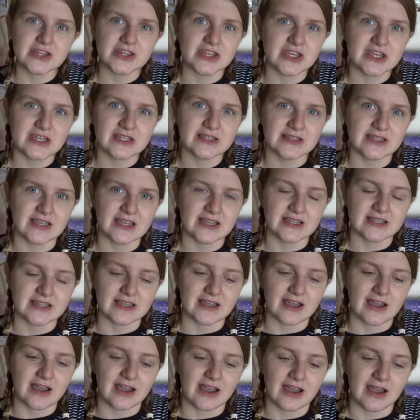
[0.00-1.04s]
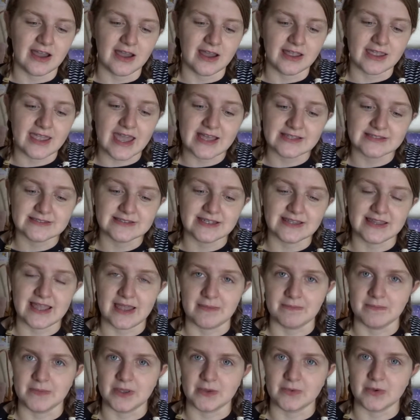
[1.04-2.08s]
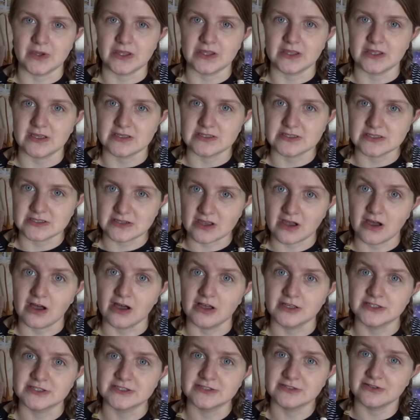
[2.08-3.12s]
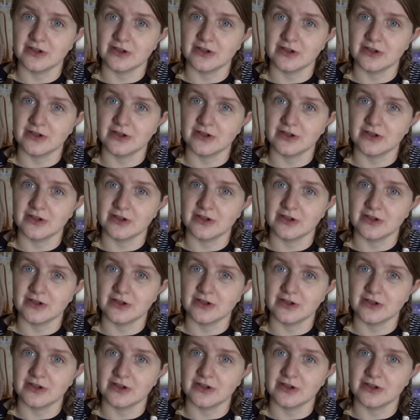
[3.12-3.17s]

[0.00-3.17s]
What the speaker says: thing that cancer left me with is scars.